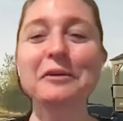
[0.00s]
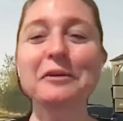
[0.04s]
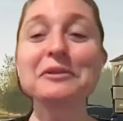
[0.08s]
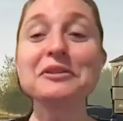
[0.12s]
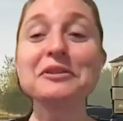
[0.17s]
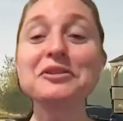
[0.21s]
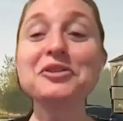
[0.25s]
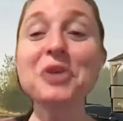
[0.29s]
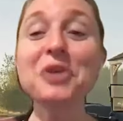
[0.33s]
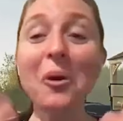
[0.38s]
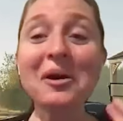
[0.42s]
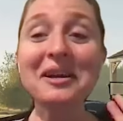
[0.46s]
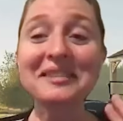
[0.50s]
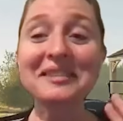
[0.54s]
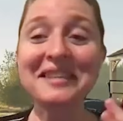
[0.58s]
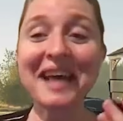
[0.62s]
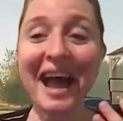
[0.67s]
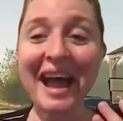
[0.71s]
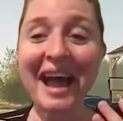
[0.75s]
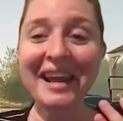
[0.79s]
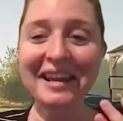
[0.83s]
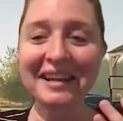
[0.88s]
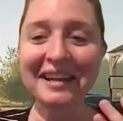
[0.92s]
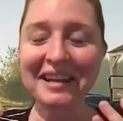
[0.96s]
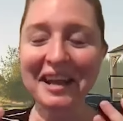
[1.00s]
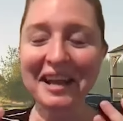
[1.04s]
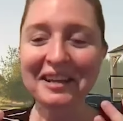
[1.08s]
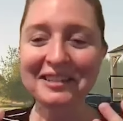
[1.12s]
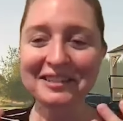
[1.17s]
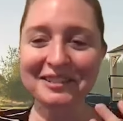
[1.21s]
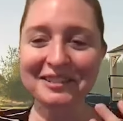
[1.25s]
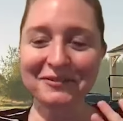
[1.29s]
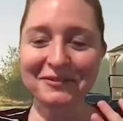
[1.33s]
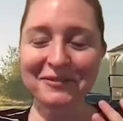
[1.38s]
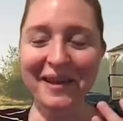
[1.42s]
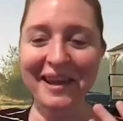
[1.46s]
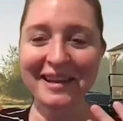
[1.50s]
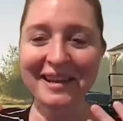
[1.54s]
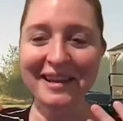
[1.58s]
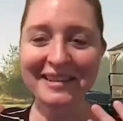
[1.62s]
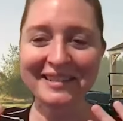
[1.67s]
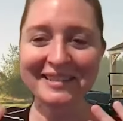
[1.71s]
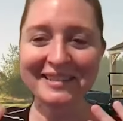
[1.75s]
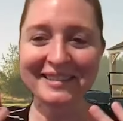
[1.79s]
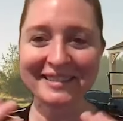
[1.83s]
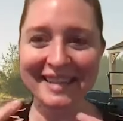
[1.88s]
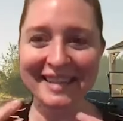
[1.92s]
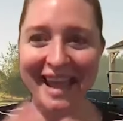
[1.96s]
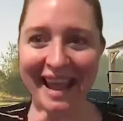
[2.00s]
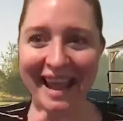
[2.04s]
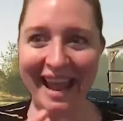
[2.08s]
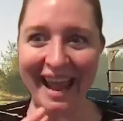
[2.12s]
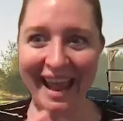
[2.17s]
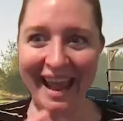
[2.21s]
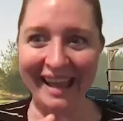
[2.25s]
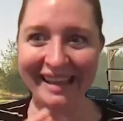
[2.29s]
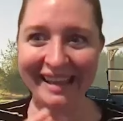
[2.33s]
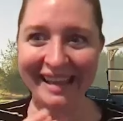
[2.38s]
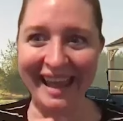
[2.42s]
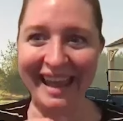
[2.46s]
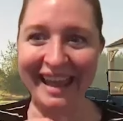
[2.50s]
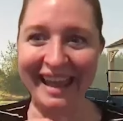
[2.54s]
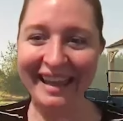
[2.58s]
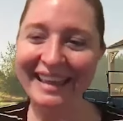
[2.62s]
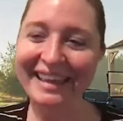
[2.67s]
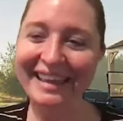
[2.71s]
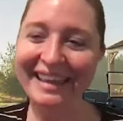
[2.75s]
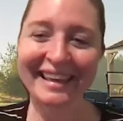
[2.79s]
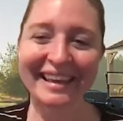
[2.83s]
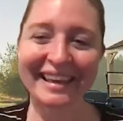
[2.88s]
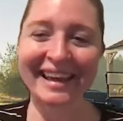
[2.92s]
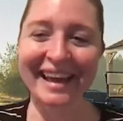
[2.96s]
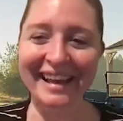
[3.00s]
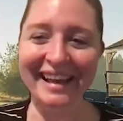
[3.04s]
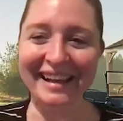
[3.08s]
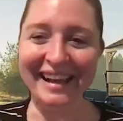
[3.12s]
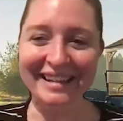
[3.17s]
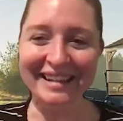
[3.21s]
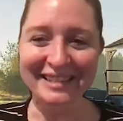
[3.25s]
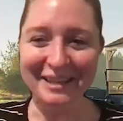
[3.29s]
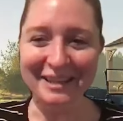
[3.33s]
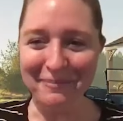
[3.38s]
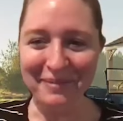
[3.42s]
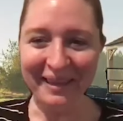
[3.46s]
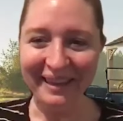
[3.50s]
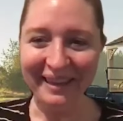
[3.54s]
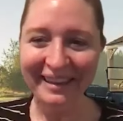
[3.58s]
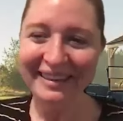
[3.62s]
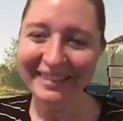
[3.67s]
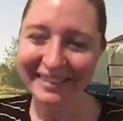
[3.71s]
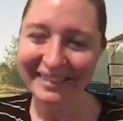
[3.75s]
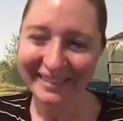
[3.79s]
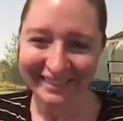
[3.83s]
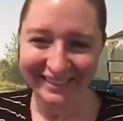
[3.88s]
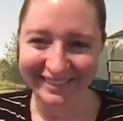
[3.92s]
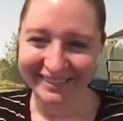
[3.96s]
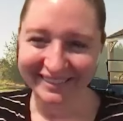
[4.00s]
he was so excited, like his face. He's like, okay, I got something.